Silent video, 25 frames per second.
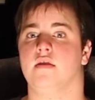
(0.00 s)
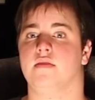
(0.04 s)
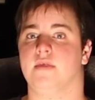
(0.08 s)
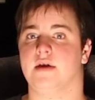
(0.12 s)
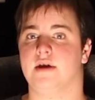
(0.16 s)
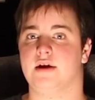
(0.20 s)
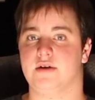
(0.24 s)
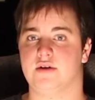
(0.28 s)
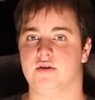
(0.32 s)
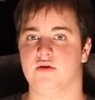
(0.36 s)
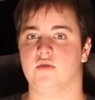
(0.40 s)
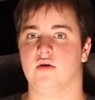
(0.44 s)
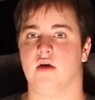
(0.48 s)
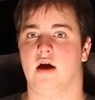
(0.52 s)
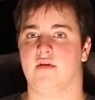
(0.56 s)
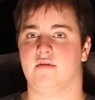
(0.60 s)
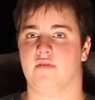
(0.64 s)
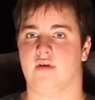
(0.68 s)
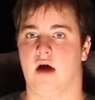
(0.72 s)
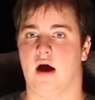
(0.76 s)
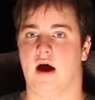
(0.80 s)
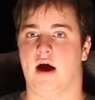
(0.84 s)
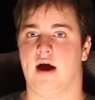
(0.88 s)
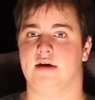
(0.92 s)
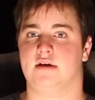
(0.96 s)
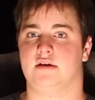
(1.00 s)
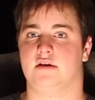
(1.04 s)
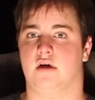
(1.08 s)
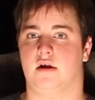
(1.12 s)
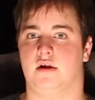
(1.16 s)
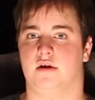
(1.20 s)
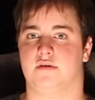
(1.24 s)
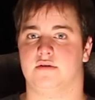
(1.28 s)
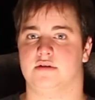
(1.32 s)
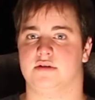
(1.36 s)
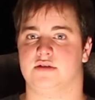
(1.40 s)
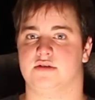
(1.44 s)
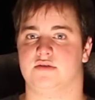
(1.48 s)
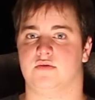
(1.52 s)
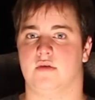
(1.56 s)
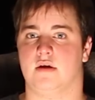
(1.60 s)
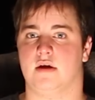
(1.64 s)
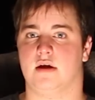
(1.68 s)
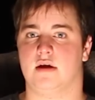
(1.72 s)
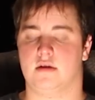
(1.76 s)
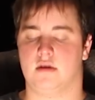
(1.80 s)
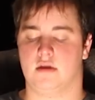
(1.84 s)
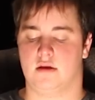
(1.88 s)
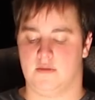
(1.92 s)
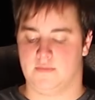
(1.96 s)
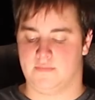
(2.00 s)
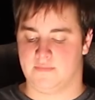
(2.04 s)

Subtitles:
They do have a high tolerance rate.